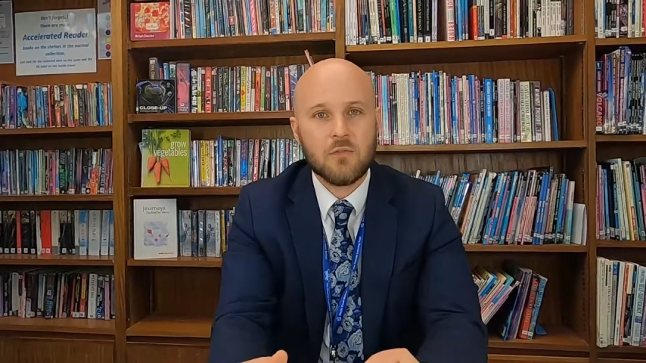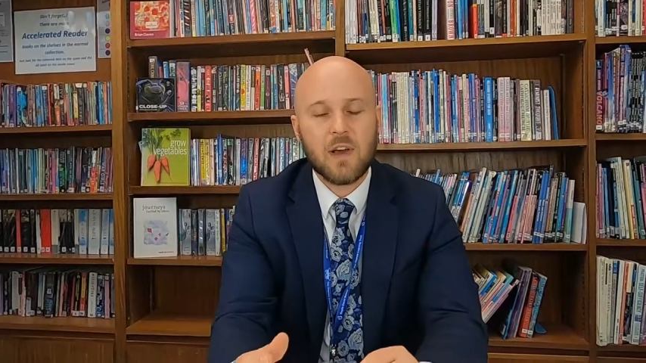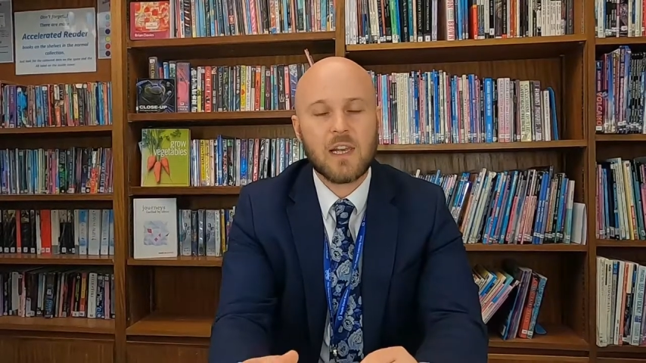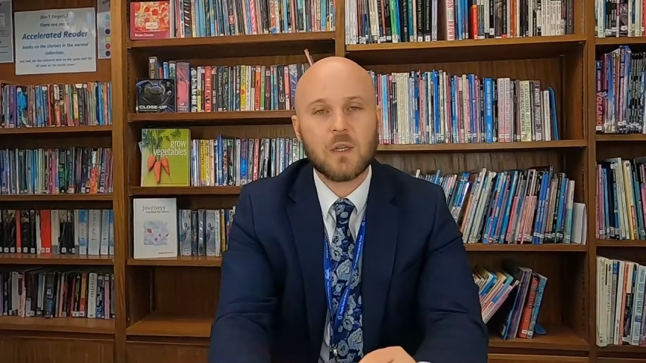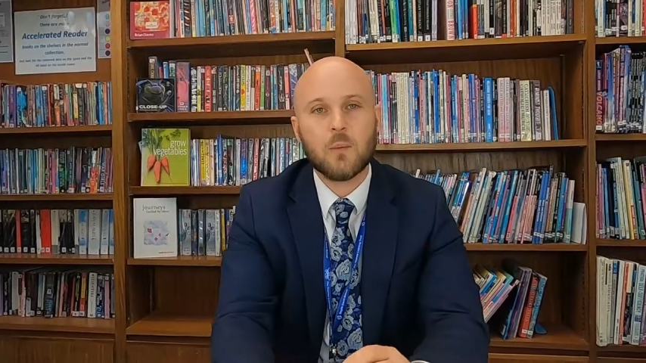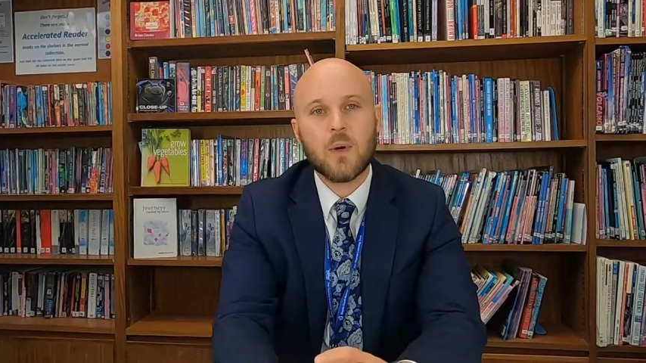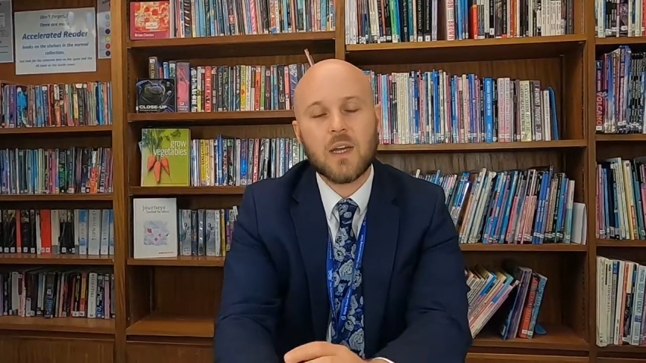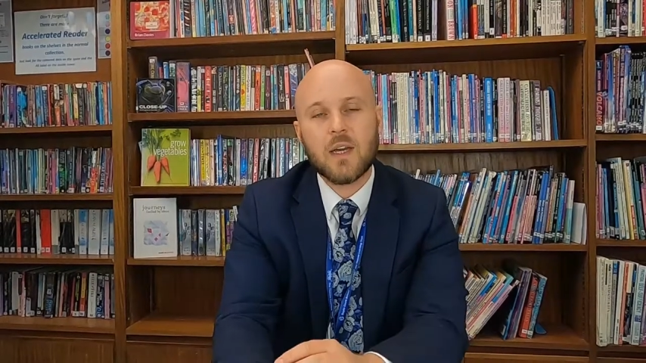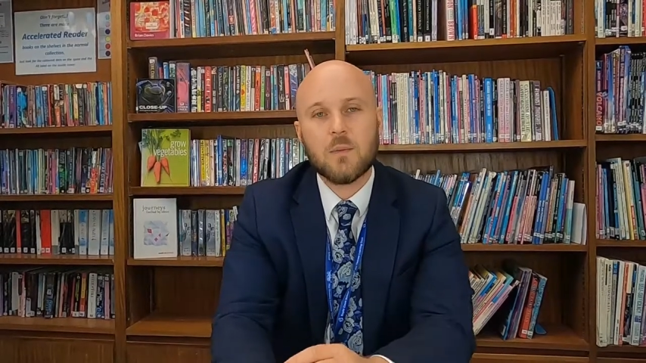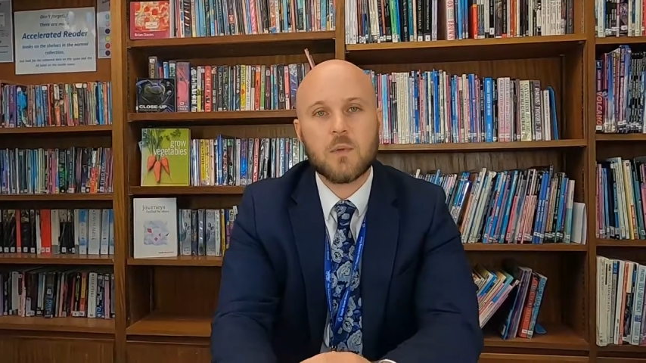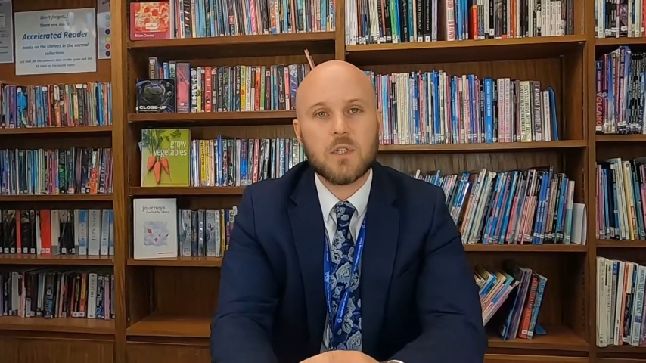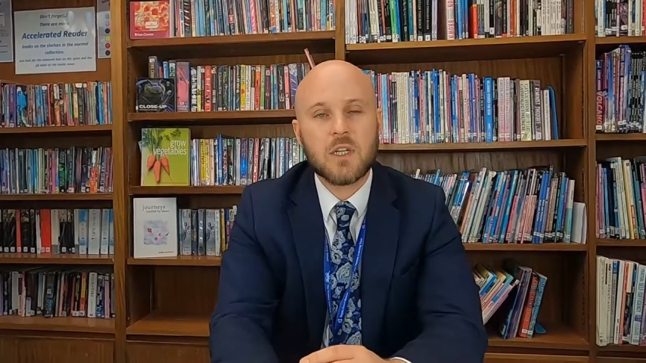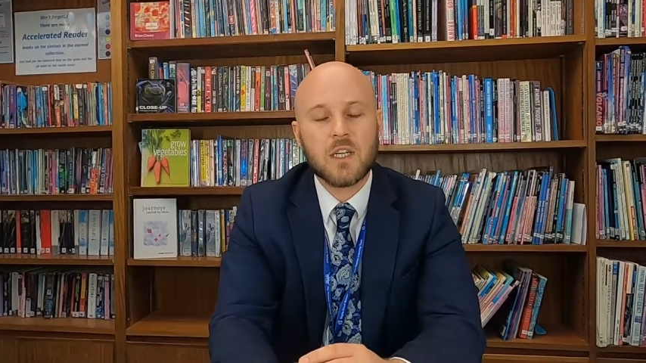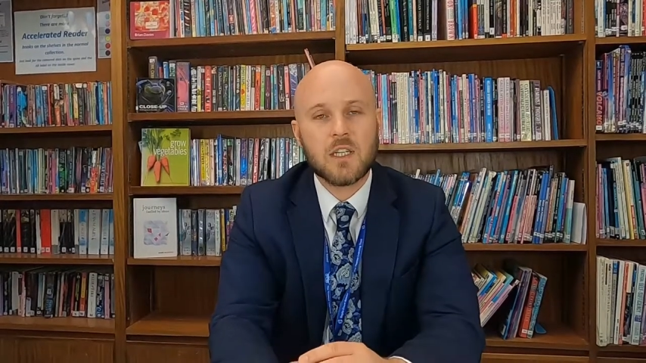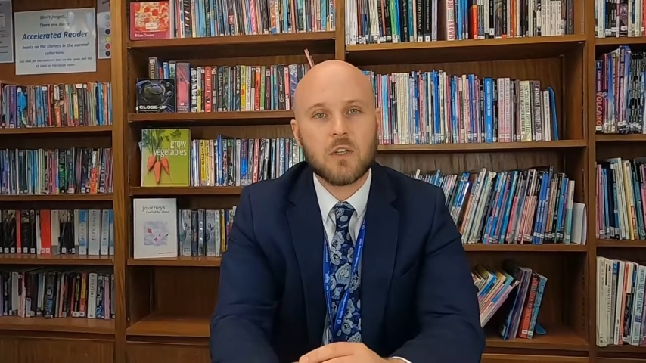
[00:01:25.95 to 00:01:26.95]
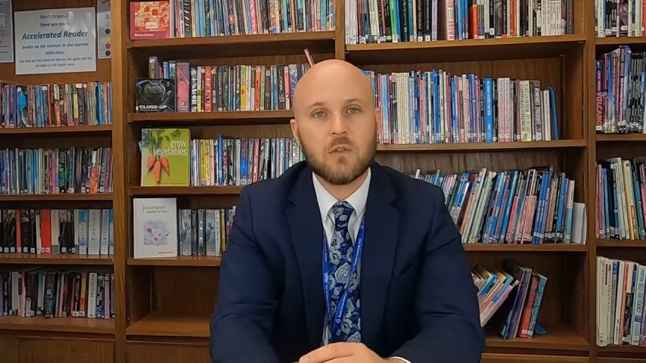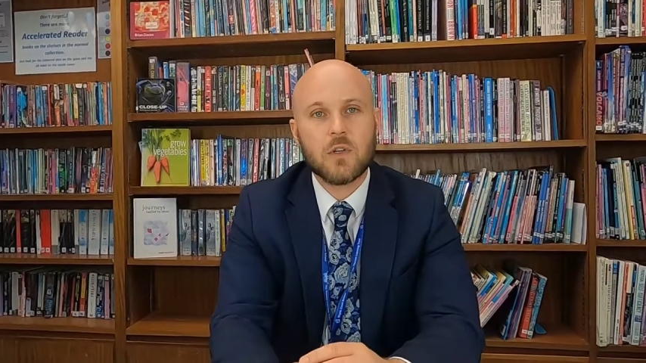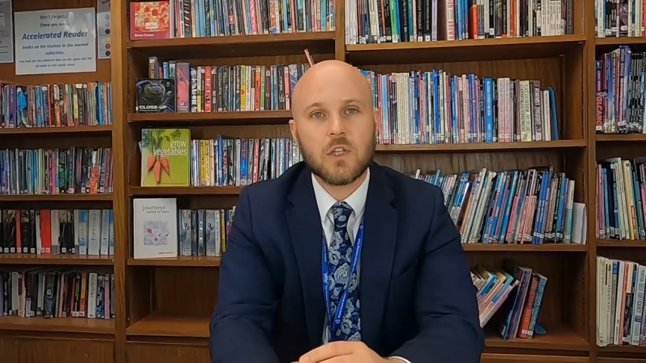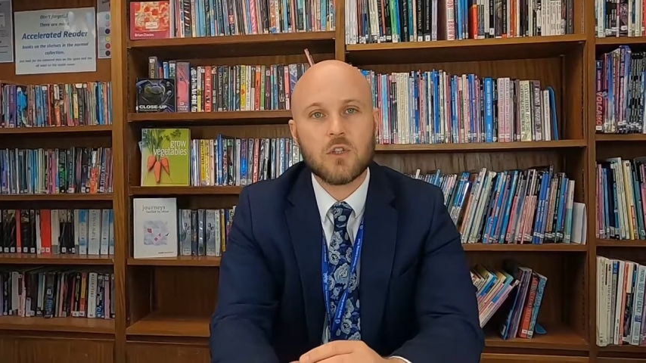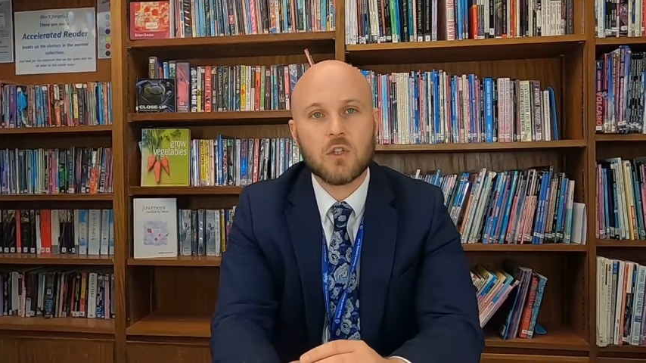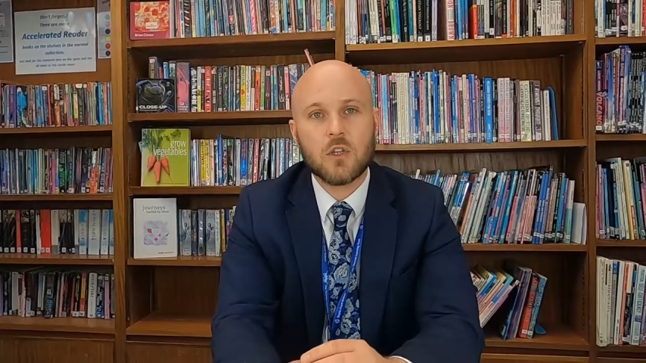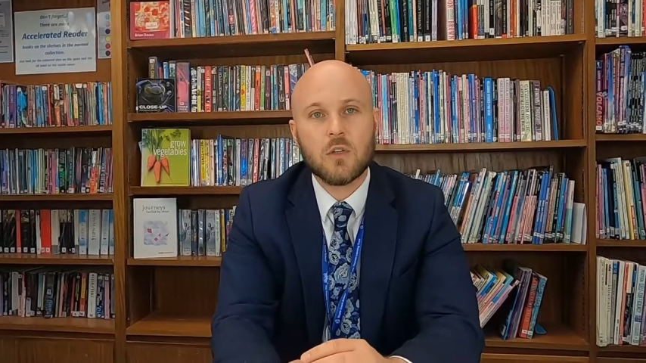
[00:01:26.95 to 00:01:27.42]
evaluate a particular
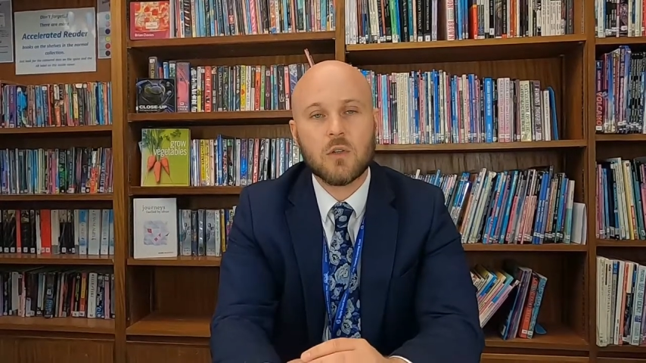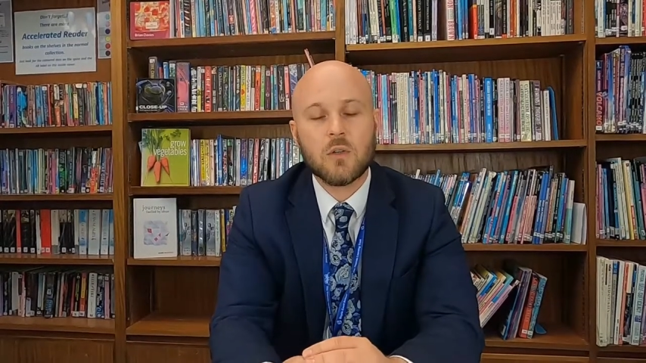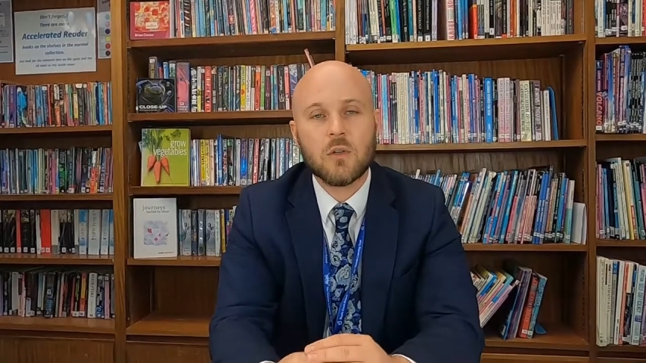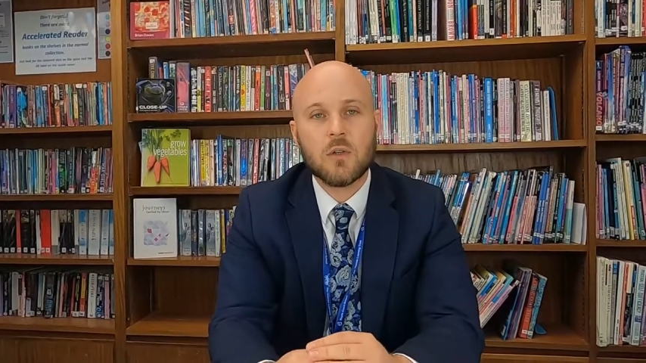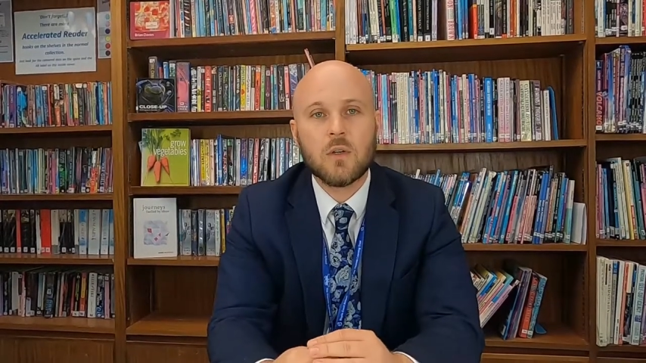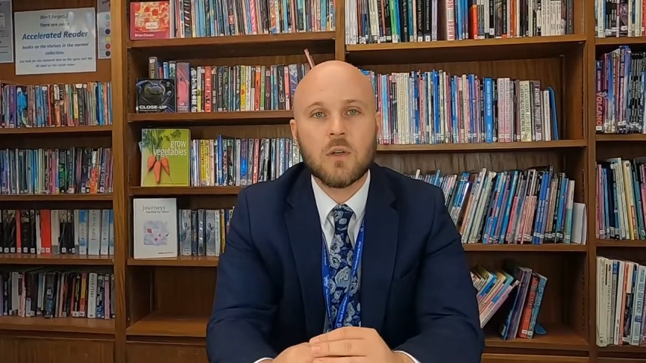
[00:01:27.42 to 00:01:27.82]
issue.